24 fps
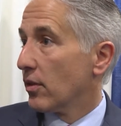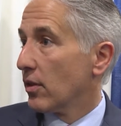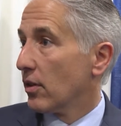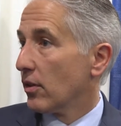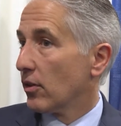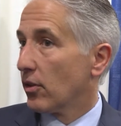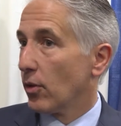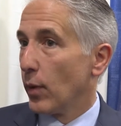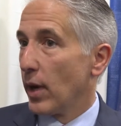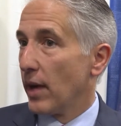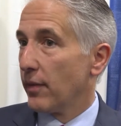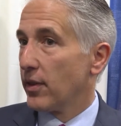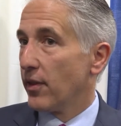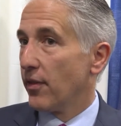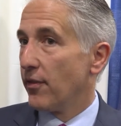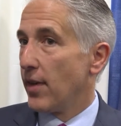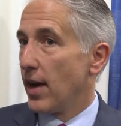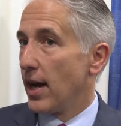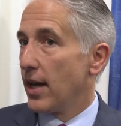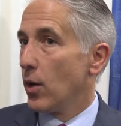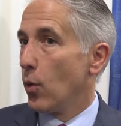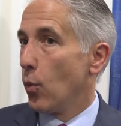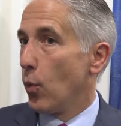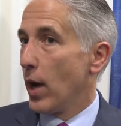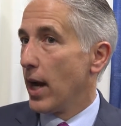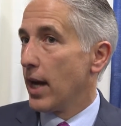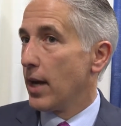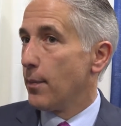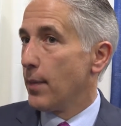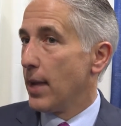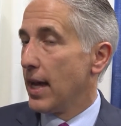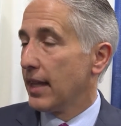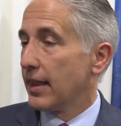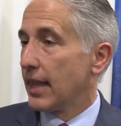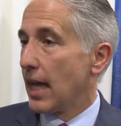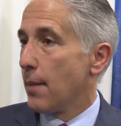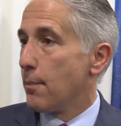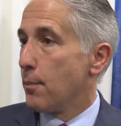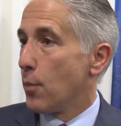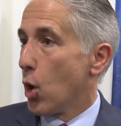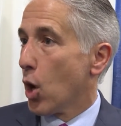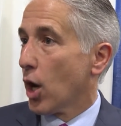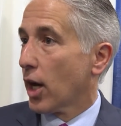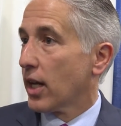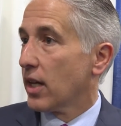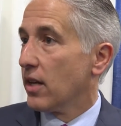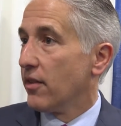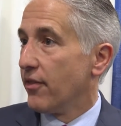So we have to find a way to make that
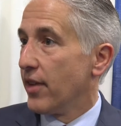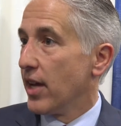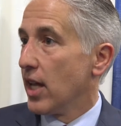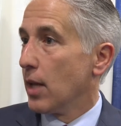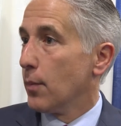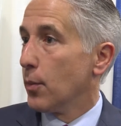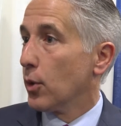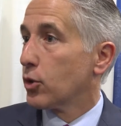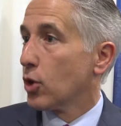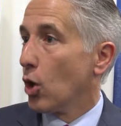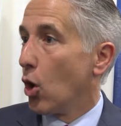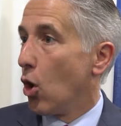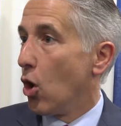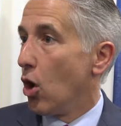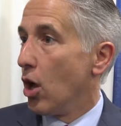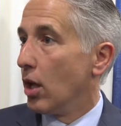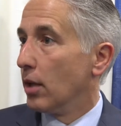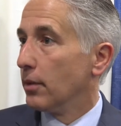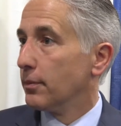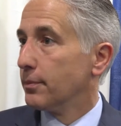market available to all.